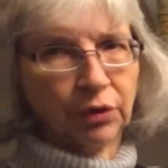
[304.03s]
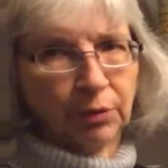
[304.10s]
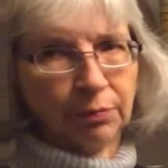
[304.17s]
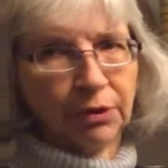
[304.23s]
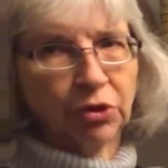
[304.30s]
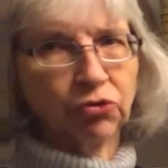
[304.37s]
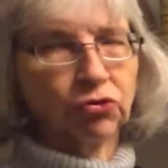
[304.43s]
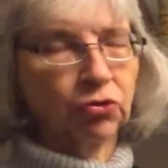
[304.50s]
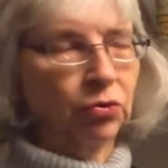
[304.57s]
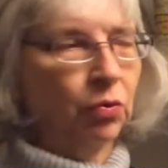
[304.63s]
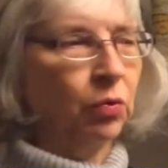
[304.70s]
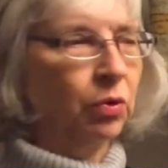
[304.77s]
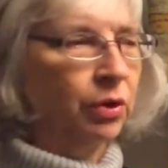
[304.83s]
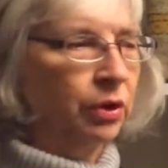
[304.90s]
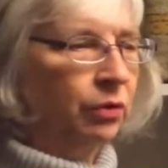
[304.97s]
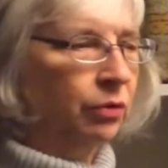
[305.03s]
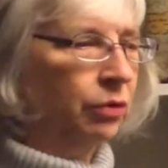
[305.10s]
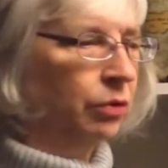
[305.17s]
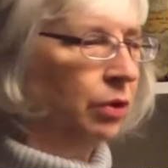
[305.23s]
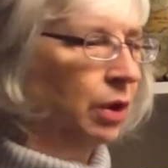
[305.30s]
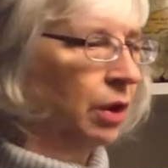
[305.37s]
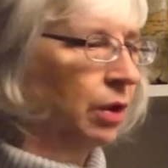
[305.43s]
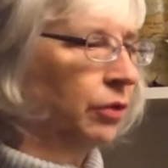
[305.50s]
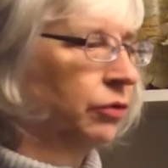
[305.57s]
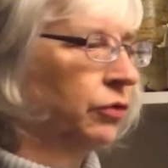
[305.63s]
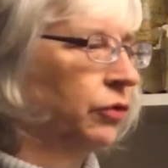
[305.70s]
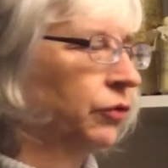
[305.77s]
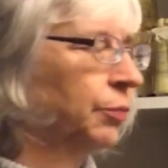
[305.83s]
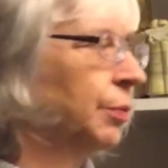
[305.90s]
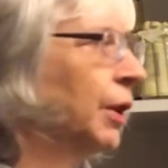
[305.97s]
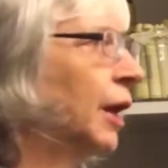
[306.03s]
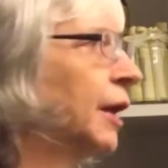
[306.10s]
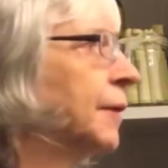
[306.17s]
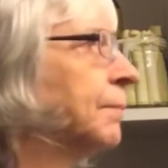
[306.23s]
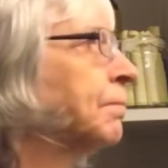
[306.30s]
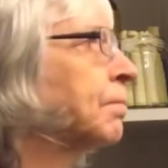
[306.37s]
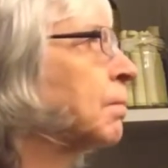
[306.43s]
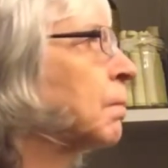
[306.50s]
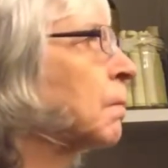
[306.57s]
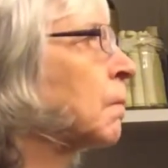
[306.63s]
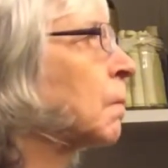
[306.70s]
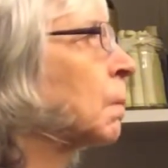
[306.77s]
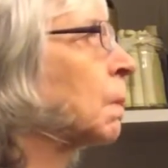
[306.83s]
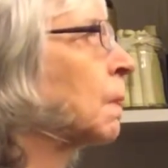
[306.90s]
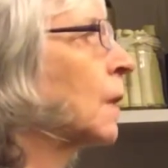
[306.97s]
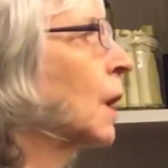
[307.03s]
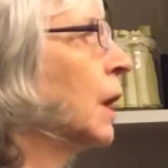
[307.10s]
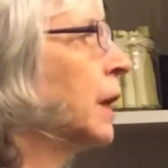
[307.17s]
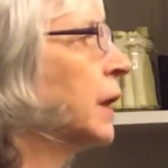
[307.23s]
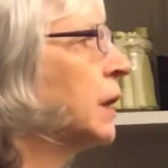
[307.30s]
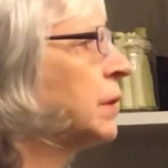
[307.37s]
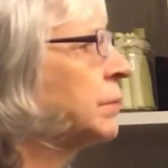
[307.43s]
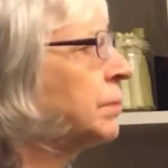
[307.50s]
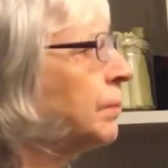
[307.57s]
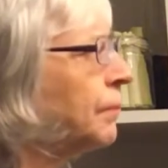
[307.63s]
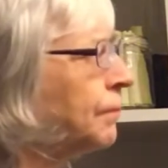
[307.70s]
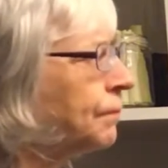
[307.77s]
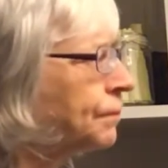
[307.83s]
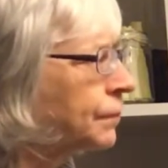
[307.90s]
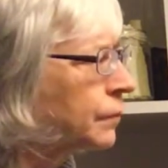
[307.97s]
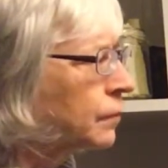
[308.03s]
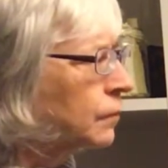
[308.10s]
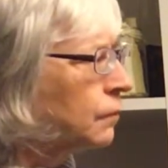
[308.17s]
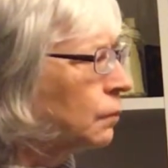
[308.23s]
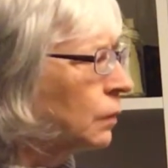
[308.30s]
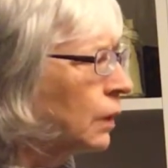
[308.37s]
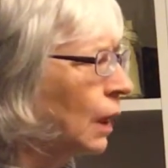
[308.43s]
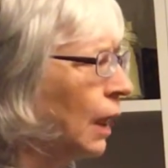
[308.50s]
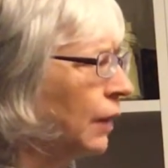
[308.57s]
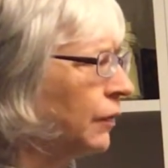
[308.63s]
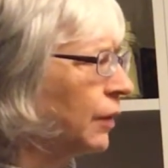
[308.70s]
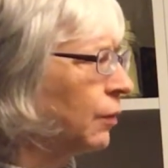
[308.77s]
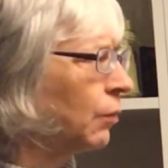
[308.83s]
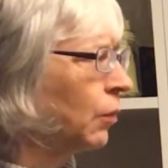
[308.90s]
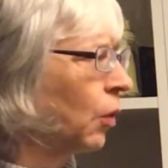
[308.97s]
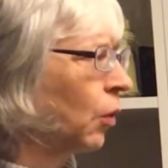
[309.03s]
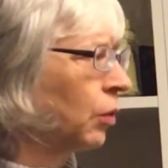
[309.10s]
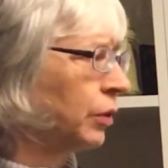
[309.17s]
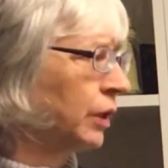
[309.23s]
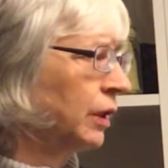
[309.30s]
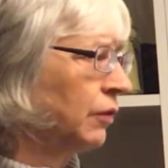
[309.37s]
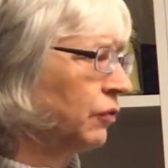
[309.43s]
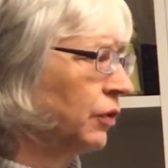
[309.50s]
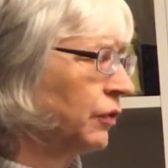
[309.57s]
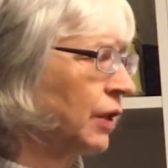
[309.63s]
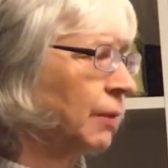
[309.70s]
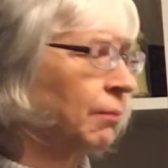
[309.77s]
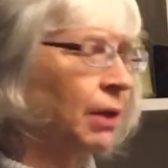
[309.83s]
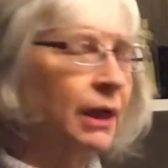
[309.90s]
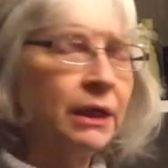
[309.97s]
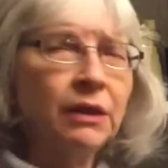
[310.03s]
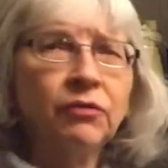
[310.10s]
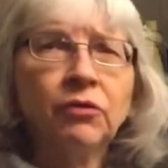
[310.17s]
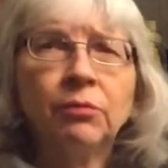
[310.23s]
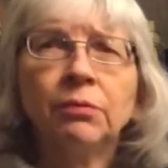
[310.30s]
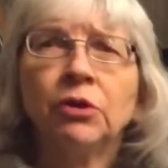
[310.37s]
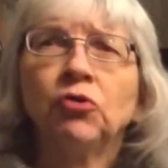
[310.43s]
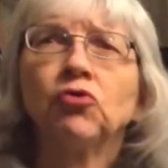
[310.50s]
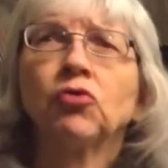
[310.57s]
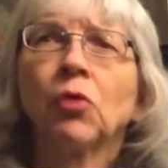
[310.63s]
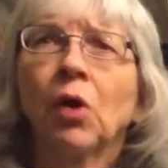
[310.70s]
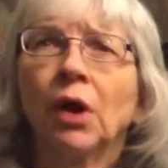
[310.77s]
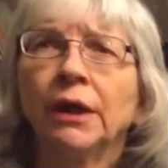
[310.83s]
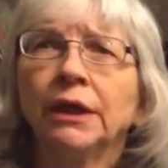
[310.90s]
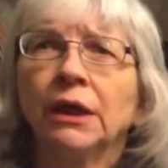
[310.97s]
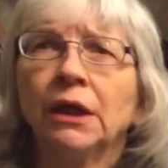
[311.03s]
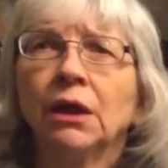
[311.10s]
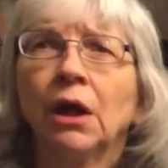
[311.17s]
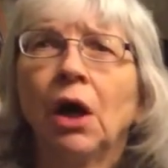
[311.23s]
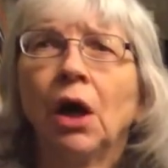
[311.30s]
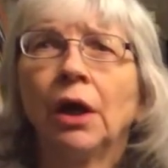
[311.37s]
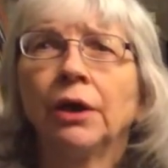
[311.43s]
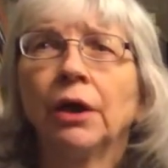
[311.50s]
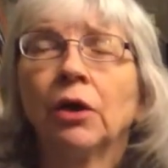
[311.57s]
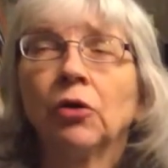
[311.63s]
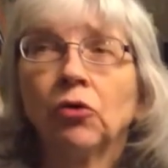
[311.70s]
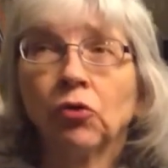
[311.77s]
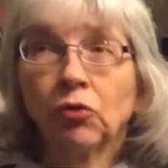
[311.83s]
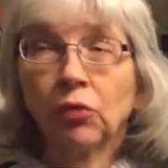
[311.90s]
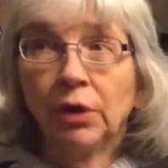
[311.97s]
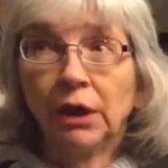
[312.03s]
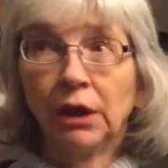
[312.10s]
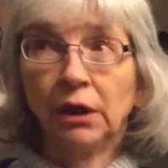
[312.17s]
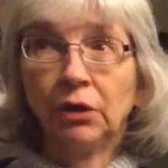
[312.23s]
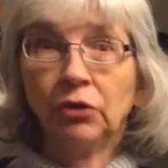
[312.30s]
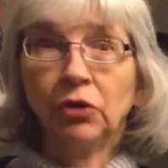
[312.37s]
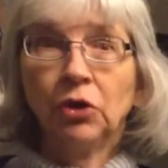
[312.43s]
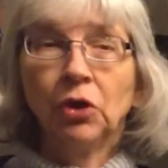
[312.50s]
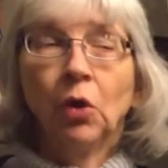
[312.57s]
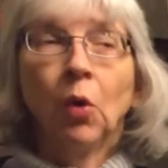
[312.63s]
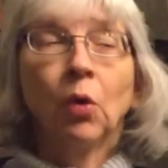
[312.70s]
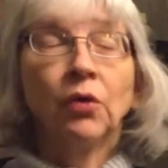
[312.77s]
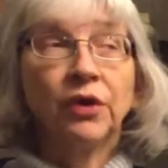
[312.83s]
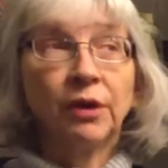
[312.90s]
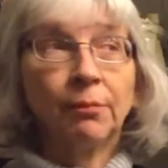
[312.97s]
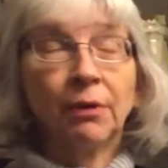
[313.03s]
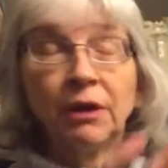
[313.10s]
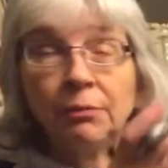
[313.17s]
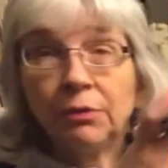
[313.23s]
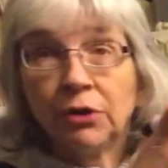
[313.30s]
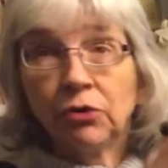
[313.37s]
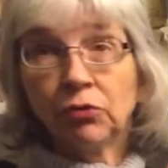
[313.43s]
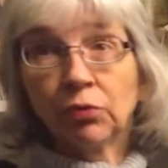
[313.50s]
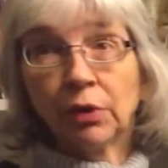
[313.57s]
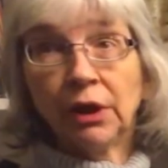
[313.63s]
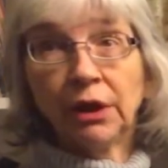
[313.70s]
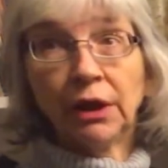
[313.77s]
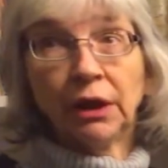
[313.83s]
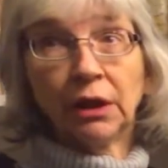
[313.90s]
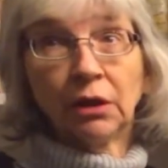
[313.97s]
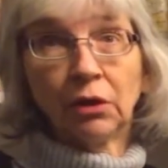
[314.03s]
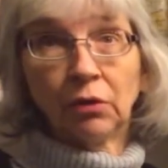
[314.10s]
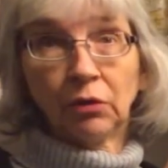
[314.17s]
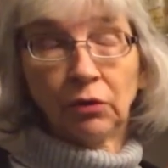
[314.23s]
in a picture or in a uh, display, and and they, or even they might even be drawing it on a grid, or they might be gridding